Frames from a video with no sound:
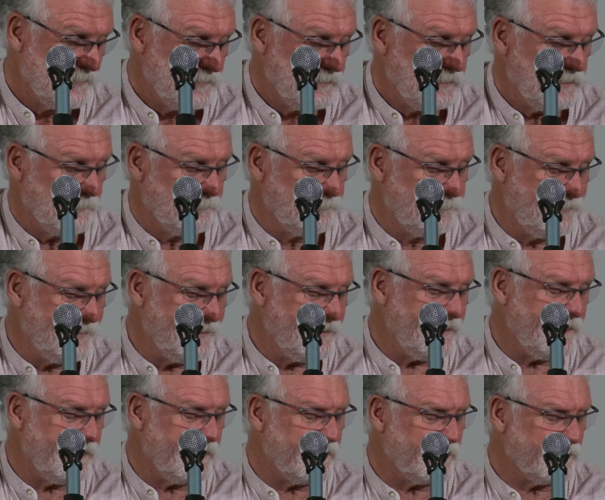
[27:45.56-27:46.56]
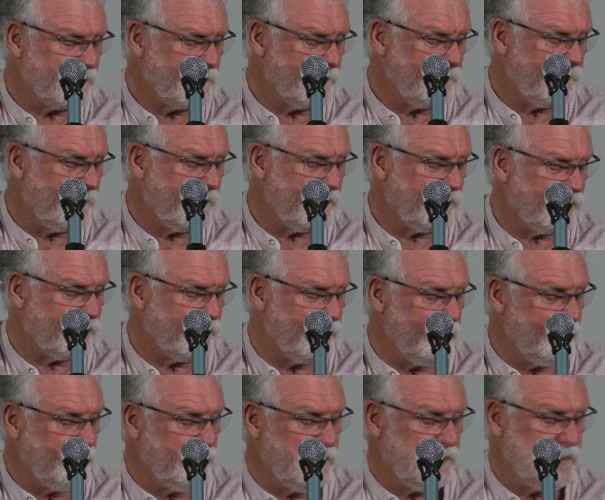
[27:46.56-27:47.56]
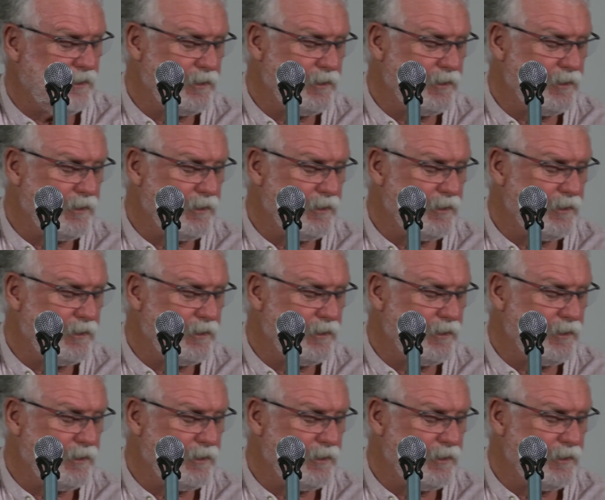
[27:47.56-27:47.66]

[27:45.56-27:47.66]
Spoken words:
You bring out the best in me.